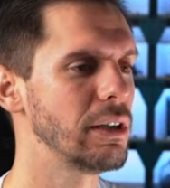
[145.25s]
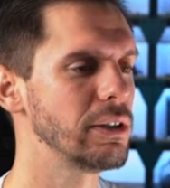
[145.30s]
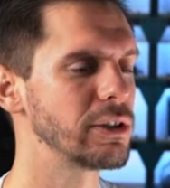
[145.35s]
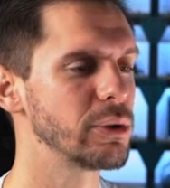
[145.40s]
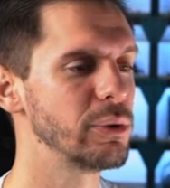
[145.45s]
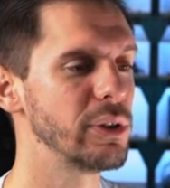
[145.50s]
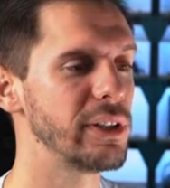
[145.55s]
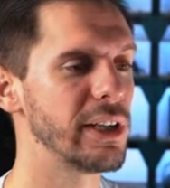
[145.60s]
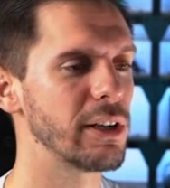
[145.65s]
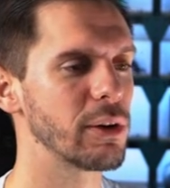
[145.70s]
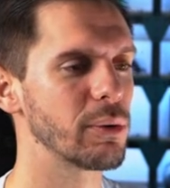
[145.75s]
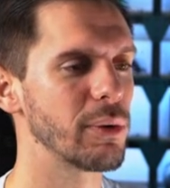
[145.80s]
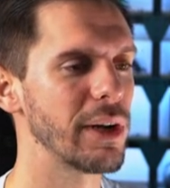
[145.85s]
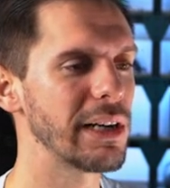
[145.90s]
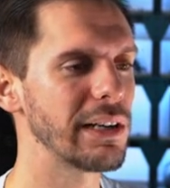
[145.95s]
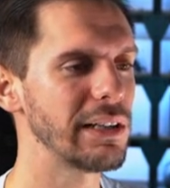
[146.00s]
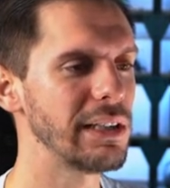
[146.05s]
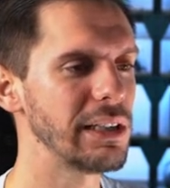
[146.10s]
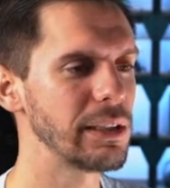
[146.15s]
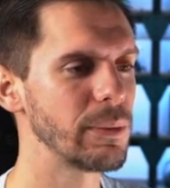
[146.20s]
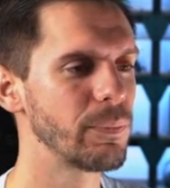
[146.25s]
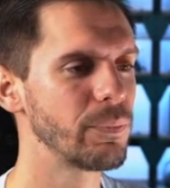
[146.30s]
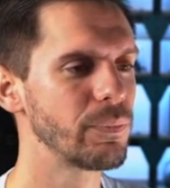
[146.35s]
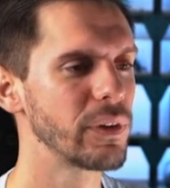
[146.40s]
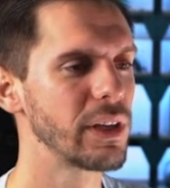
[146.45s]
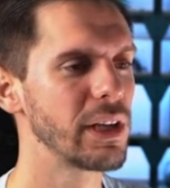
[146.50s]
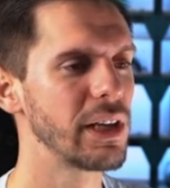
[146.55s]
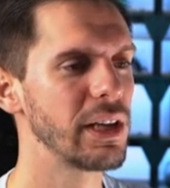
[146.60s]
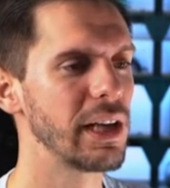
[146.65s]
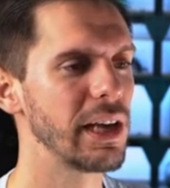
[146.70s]
So you can right click
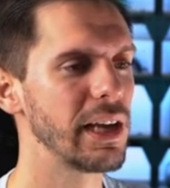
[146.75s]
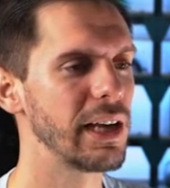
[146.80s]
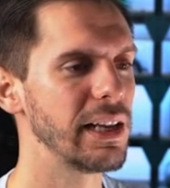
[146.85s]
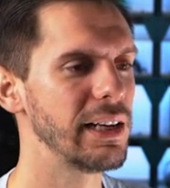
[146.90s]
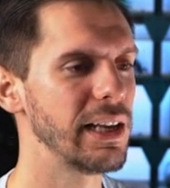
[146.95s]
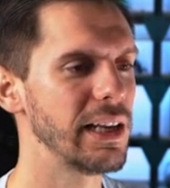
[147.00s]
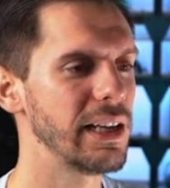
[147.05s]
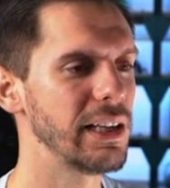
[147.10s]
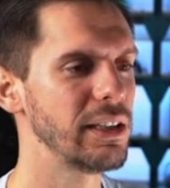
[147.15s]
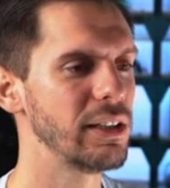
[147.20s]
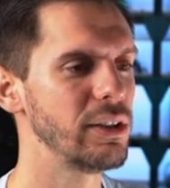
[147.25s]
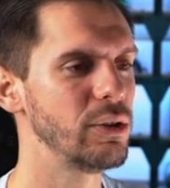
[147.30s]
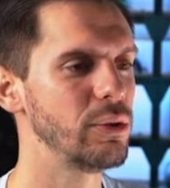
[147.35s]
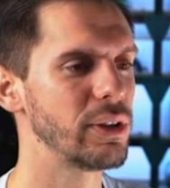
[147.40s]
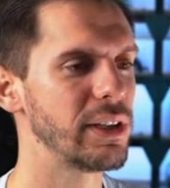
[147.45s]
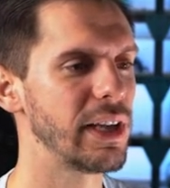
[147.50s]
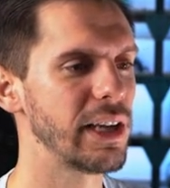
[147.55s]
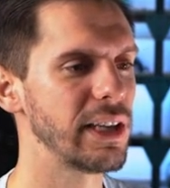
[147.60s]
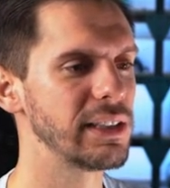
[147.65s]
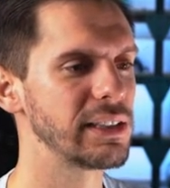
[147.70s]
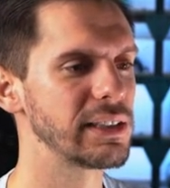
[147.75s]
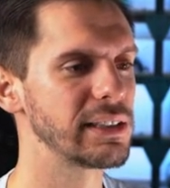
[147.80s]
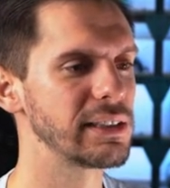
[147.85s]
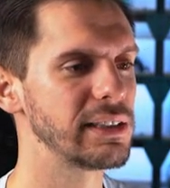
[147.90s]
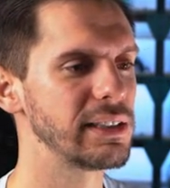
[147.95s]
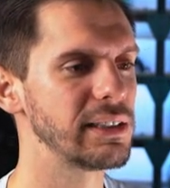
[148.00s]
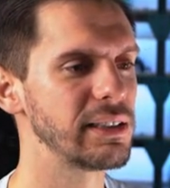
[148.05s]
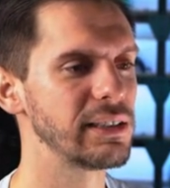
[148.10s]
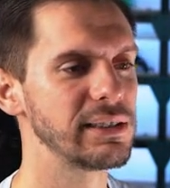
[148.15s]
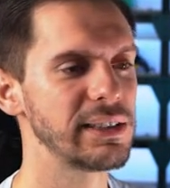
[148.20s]
and then you can
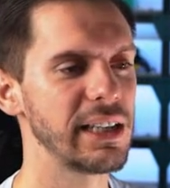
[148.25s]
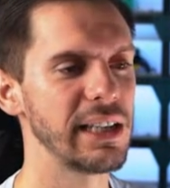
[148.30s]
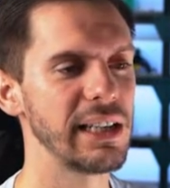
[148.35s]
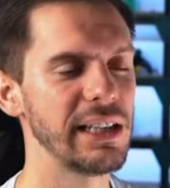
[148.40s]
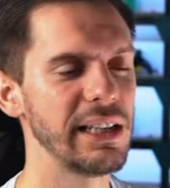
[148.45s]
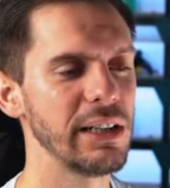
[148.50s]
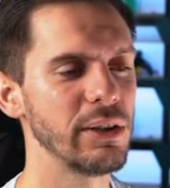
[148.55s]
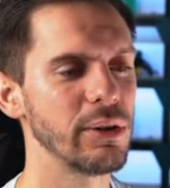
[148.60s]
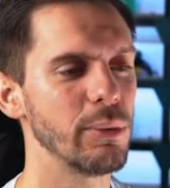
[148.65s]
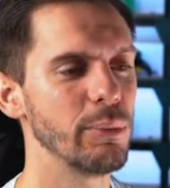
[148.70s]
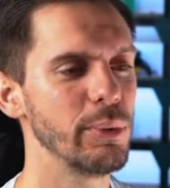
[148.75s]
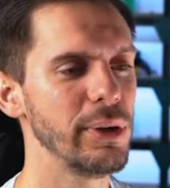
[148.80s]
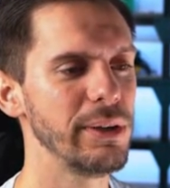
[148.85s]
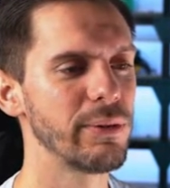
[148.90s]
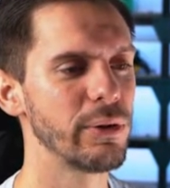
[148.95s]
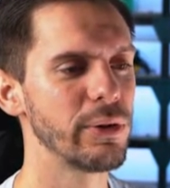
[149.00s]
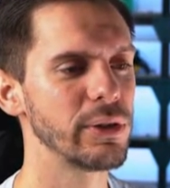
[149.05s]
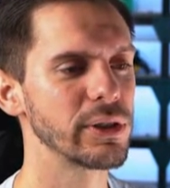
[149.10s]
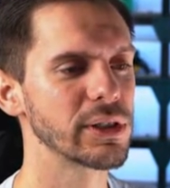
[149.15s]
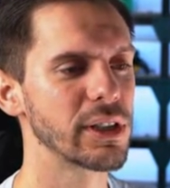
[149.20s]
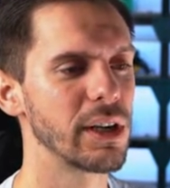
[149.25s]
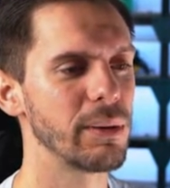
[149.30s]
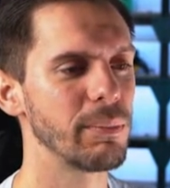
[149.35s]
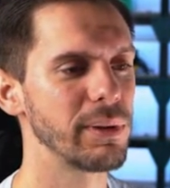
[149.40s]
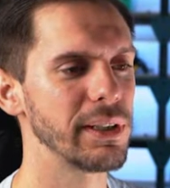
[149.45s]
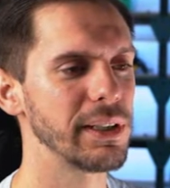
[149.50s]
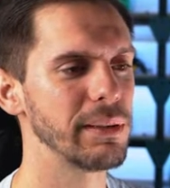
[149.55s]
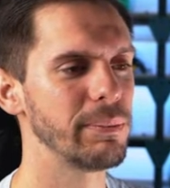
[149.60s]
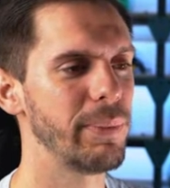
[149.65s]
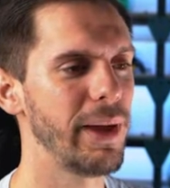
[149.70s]
say here reverse
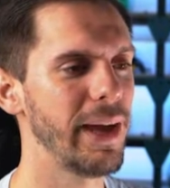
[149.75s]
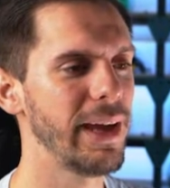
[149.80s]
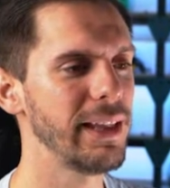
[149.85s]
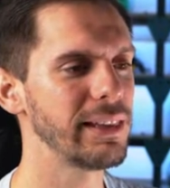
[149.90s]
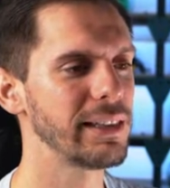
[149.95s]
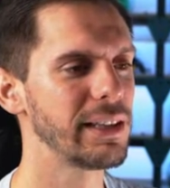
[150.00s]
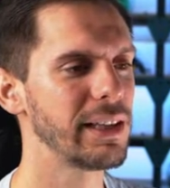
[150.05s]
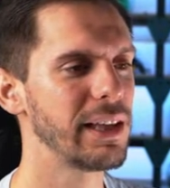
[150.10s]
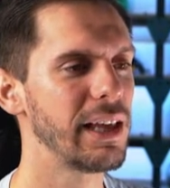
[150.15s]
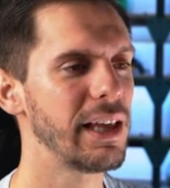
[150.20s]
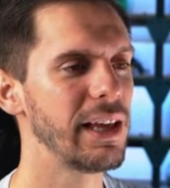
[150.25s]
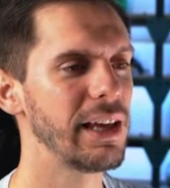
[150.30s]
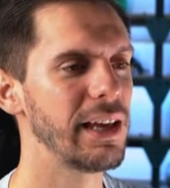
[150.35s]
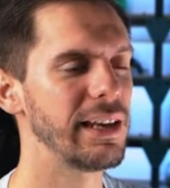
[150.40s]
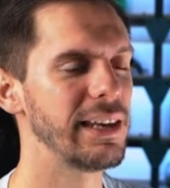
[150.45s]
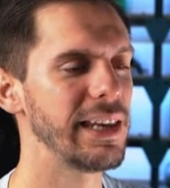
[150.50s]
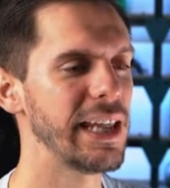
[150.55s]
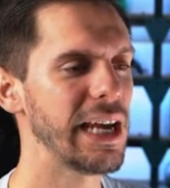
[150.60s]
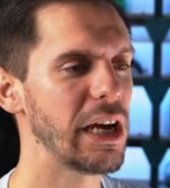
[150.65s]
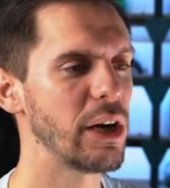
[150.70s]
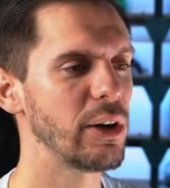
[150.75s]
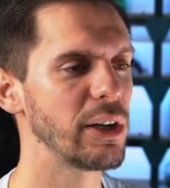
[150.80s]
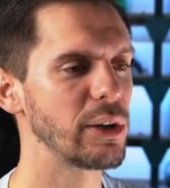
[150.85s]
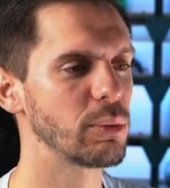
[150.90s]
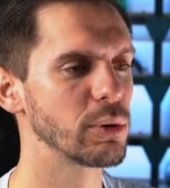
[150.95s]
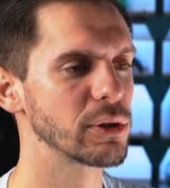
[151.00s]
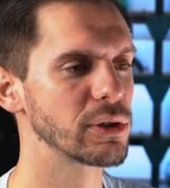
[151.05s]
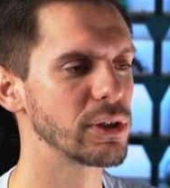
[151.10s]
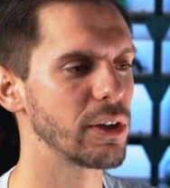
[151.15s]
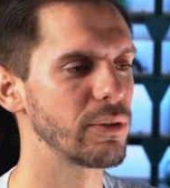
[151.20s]
complete path, and now it
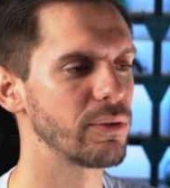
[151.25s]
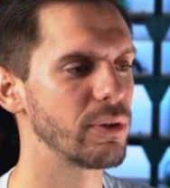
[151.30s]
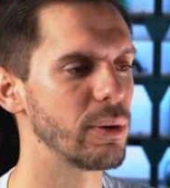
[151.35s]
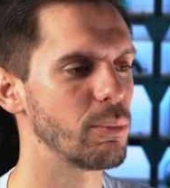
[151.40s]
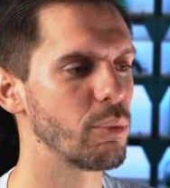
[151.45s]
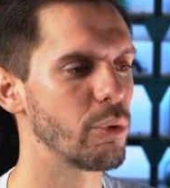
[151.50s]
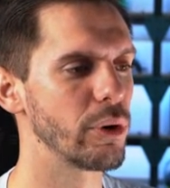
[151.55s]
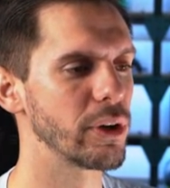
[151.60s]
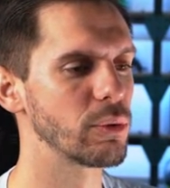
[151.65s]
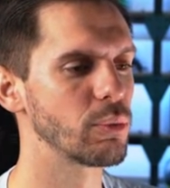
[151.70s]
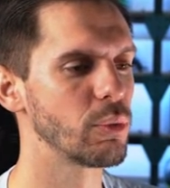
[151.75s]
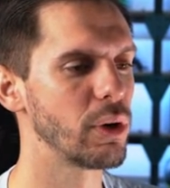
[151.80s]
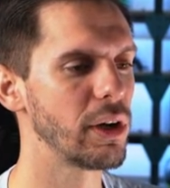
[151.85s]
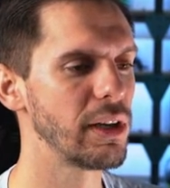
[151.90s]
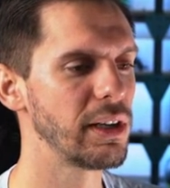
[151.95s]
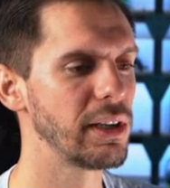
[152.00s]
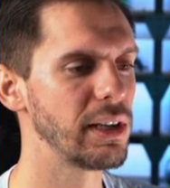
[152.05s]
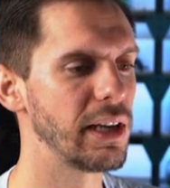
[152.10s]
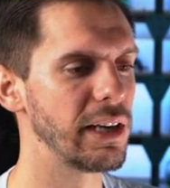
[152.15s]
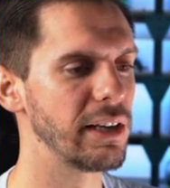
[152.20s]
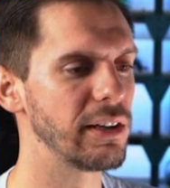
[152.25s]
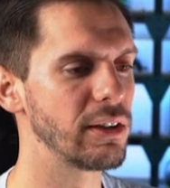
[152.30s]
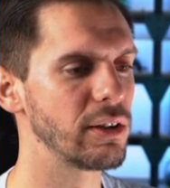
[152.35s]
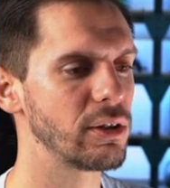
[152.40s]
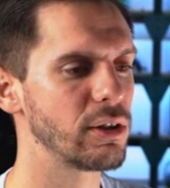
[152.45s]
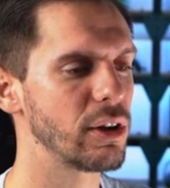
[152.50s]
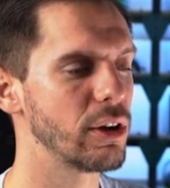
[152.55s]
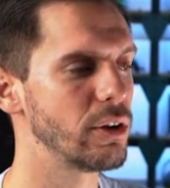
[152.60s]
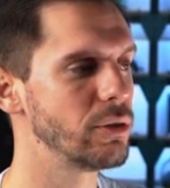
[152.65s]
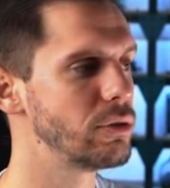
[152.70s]
will start from point one and
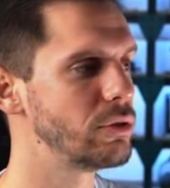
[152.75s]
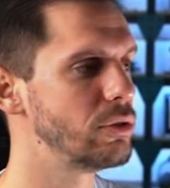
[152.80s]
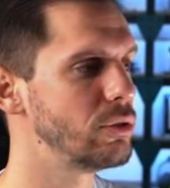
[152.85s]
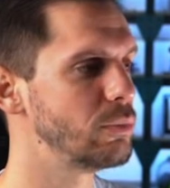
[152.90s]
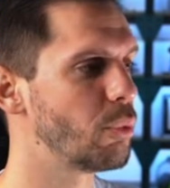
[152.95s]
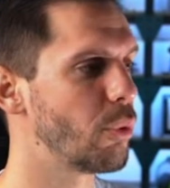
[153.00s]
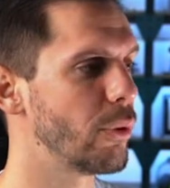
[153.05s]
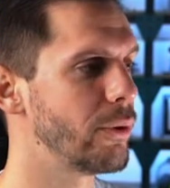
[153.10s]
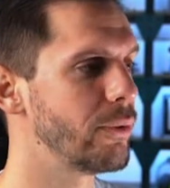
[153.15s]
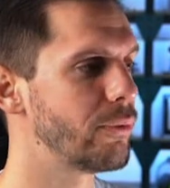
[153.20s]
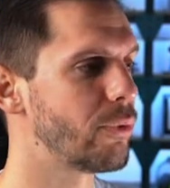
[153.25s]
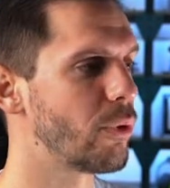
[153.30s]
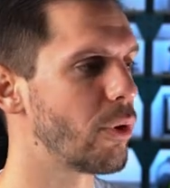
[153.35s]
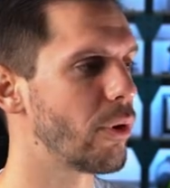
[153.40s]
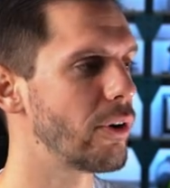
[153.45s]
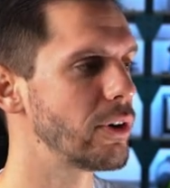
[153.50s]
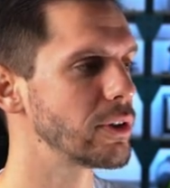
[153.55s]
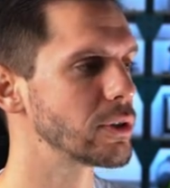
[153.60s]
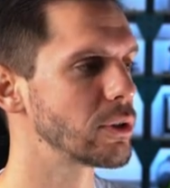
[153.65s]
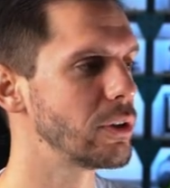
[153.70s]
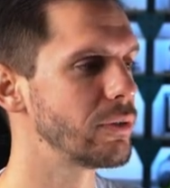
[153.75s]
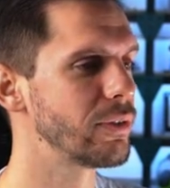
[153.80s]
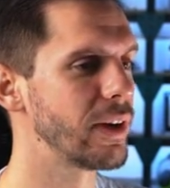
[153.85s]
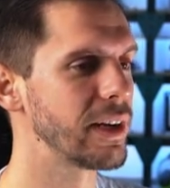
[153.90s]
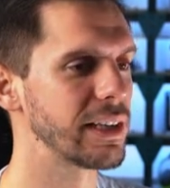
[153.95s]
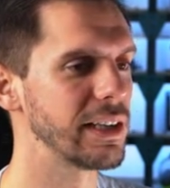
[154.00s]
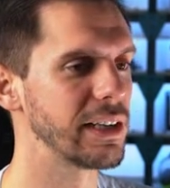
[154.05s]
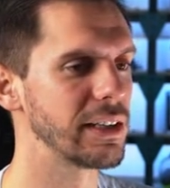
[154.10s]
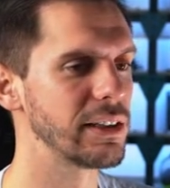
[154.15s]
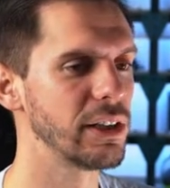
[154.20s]
go to point four. So if I
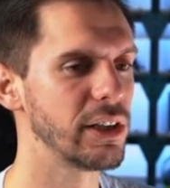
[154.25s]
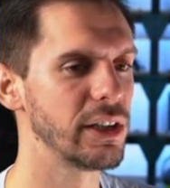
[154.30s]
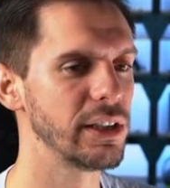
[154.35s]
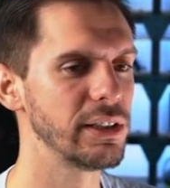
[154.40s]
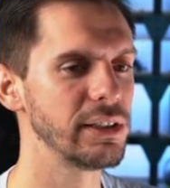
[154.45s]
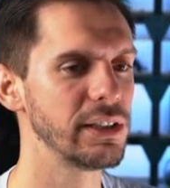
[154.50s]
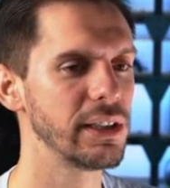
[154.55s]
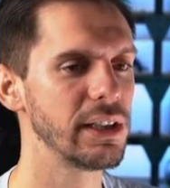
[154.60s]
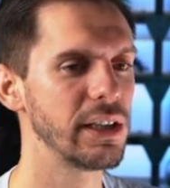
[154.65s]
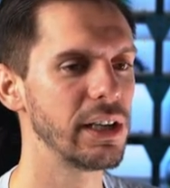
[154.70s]
click done,